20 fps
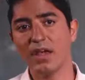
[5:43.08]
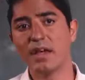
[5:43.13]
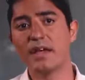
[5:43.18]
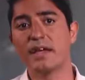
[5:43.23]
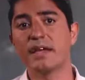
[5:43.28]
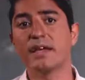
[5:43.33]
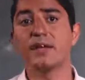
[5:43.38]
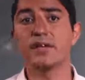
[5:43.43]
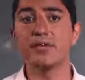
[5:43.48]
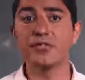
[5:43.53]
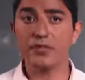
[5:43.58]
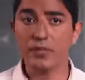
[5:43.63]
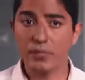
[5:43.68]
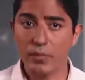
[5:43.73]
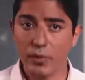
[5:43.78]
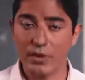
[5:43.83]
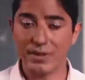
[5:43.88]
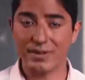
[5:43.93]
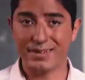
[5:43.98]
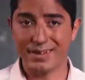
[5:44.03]
Here are some
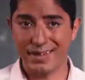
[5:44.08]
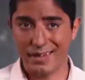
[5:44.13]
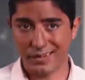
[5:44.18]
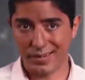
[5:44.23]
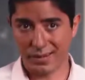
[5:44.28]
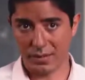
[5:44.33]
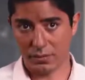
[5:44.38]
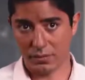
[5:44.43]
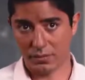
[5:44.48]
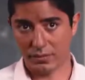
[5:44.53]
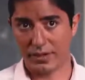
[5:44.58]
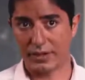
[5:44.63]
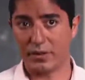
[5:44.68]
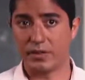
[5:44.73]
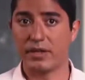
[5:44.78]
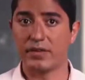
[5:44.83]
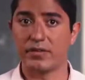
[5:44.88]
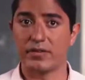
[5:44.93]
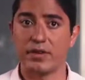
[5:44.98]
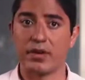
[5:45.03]
more details that you
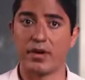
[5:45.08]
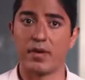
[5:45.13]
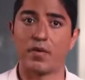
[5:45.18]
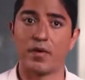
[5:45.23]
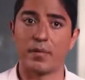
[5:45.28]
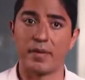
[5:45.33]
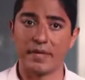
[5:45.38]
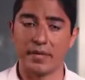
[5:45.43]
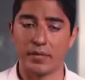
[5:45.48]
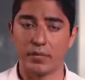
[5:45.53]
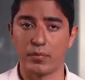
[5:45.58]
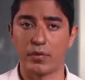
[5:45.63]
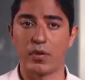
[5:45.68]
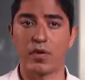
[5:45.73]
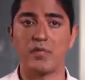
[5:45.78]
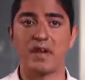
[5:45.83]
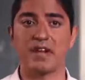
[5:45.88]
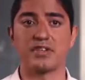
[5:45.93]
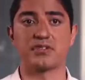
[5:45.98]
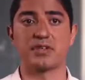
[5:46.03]
need to know about the
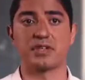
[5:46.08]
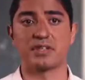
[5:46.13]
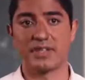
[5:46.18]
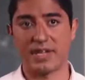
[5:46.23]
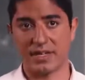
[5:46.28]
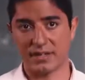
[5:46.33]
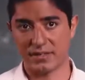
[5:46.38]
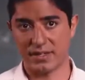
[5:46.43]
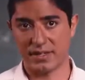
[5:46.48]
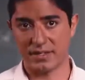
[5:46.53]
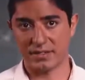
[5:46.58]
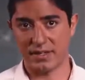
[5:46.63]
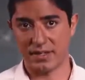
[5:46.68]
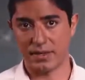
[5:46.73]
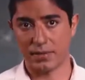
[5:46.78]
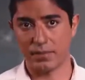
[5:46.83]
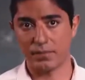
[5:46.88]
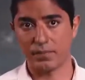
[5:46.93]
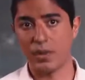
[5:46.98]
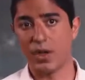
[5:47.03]
Prometric Testing
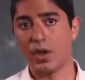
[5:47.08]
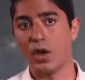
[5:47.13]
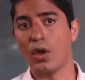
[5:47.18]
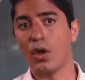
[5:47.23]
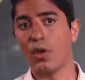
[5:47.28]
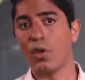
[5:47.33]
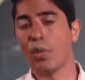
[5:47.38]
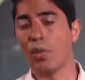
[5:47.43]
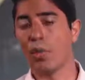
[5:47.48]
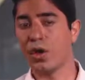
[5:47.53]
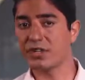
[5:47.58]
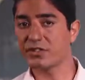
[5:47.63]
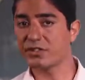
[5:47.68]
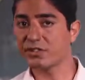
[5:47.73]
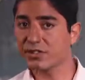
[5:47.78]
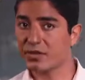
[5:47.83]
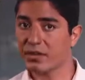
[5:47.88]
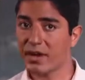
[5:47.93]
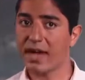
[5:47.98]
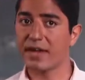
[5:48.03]
Center. Once
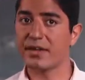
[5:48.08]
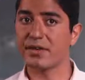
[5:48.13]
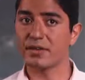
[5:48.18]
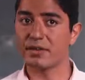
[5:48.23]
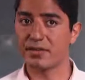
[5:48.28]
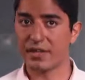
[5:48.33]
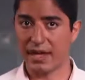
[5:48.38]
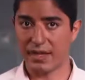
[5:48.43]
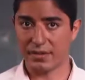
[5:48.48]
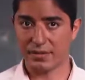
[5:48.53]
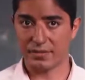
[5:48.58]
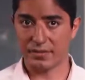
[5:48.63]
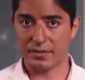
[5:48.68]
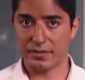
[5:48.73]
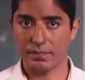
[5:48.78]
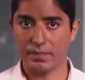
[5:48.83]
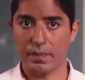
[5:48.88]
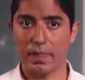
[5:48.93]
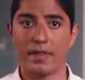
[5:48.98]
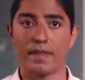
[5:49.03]
you're at your desk,
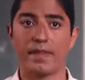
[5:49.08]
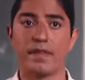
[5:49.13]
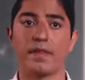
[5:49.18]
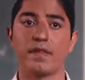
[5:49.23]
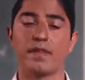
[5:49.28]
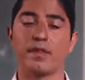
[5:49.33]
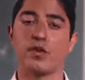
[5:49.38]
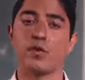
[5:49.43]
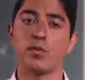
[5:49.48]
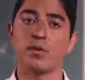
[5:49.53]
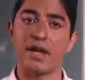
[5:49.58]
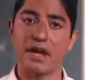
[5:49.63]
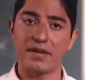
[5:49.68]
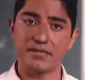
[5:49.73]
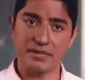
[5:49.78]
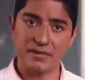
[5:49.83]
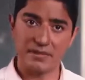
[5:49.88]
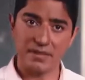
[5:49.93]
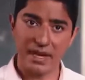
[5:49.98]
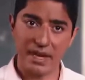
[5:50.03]
you will have
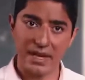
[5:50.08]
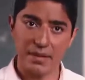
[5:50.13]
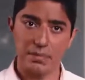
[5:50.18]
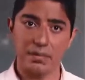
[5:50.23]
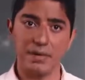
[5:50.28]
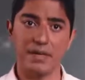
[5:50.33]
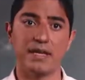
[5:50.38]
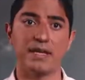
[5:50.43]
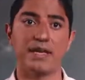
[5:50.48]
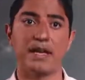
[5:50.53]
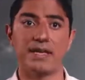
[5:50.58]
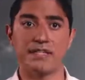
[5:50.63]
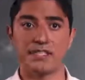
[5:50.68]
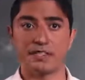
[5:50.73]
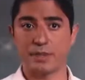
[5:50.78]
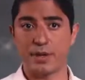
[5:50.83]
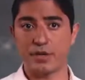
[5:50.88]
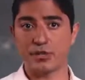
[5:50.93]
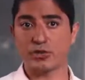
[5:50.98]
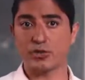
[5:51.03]
to type in a
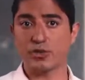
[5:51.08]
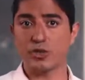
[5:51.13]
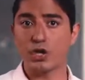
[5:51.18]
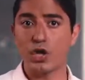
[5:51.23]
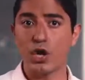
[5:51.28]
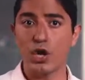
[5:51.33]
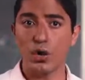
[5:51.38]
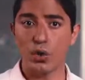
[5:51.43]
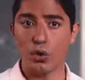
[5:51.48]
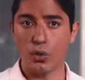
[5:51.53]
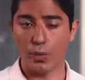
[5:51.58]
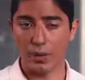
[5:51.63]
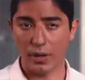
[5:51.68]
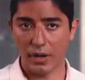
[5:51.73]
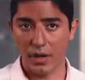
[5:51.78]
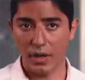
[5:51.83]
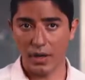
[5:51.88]
special code